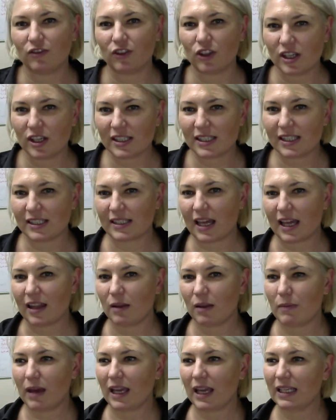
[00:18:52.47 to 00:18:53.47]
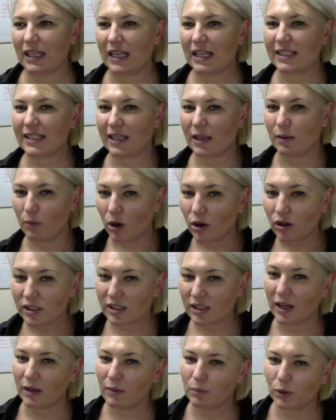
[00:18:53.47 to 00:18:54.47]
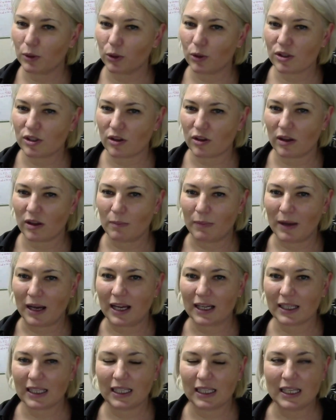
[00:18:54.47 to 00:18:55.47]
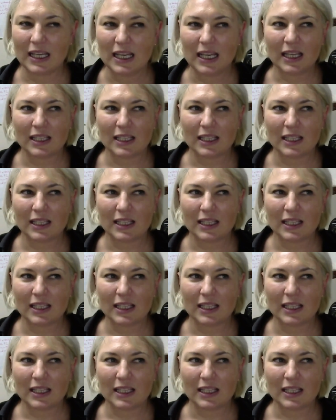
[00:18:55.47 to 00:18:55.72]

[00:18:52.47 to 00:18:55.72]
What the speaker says: versus other magnesium oxide boards on the market,